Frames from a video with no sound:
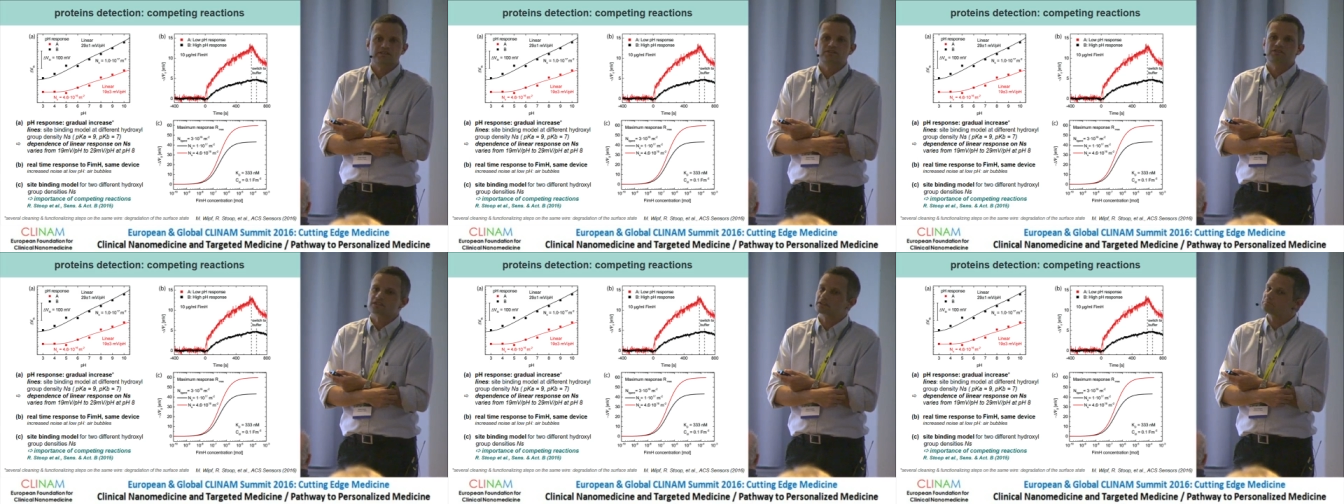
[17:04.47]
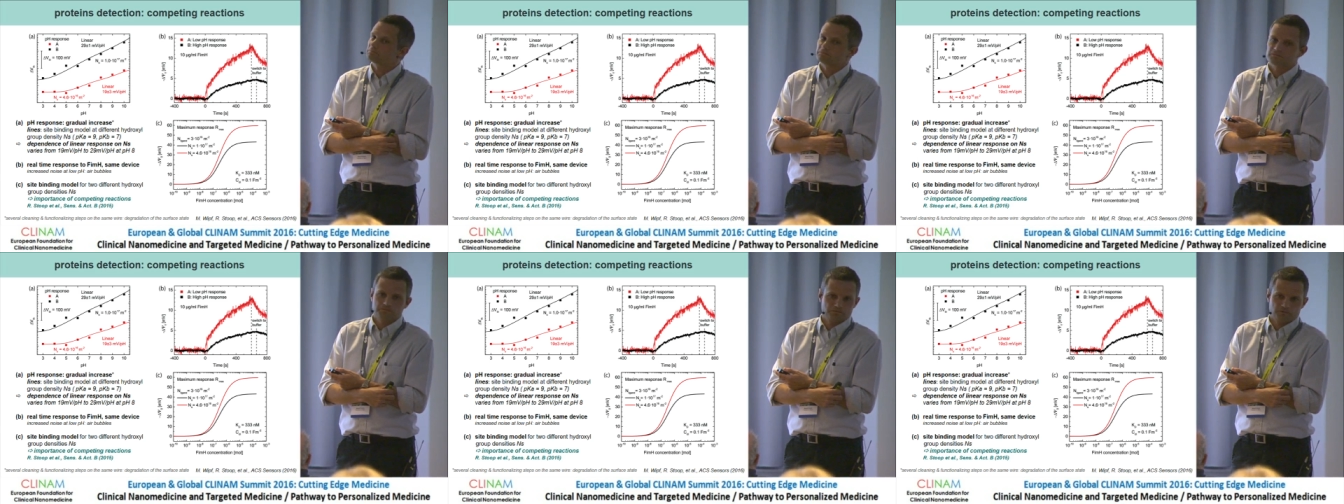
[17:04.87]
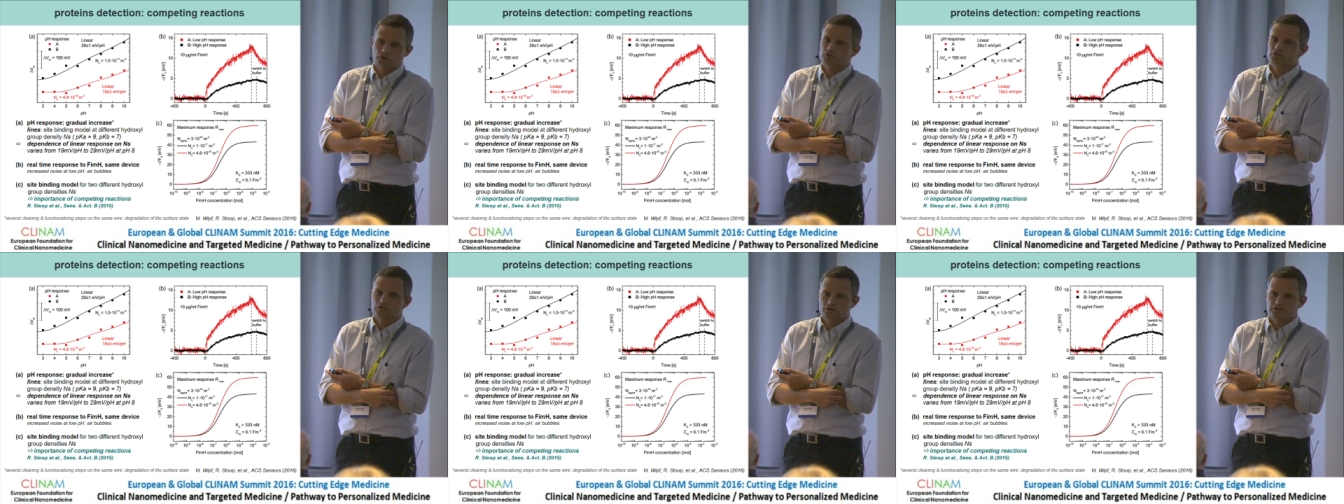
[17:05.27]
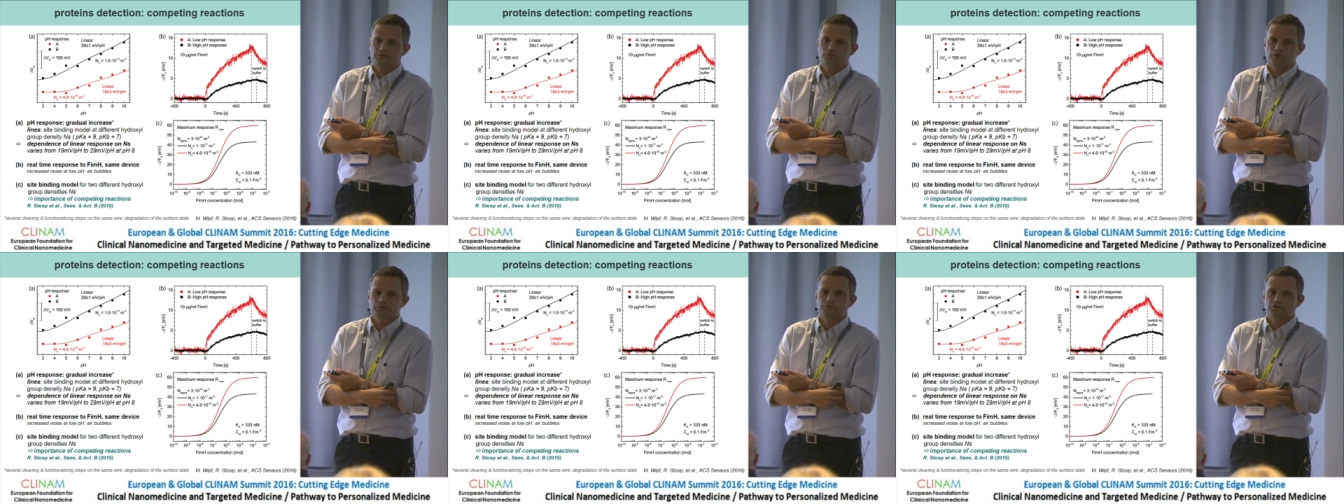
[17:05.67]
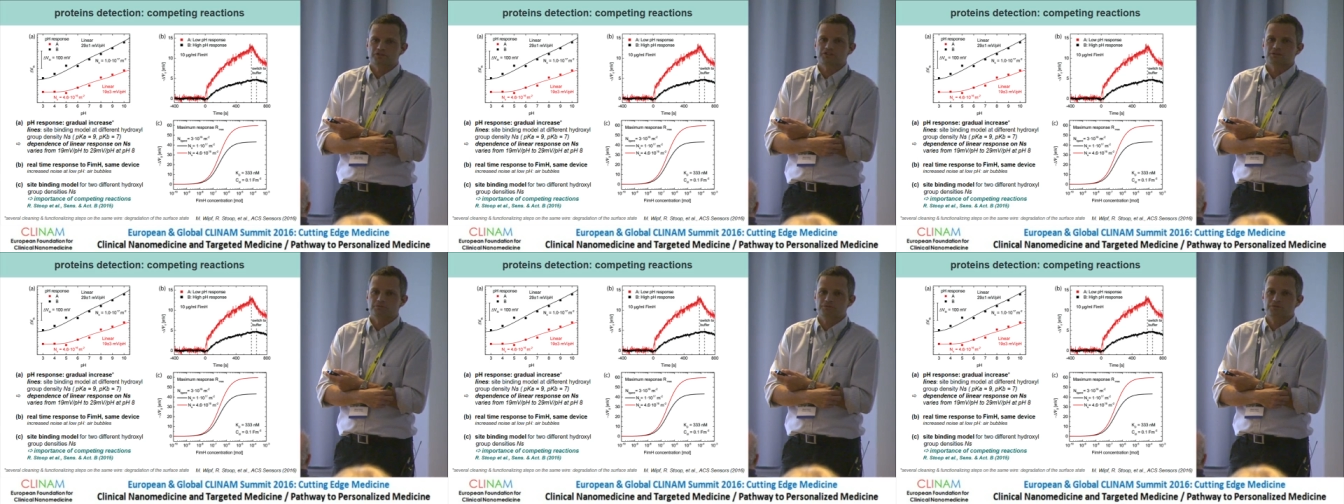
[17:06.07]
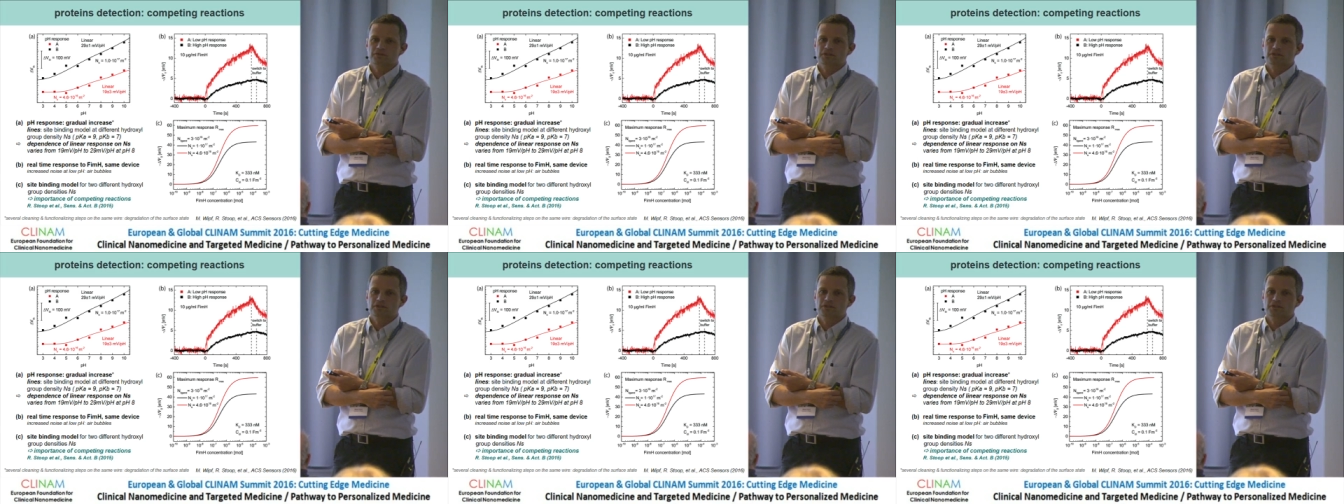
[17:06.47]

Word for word: it's going to not cost much per chip.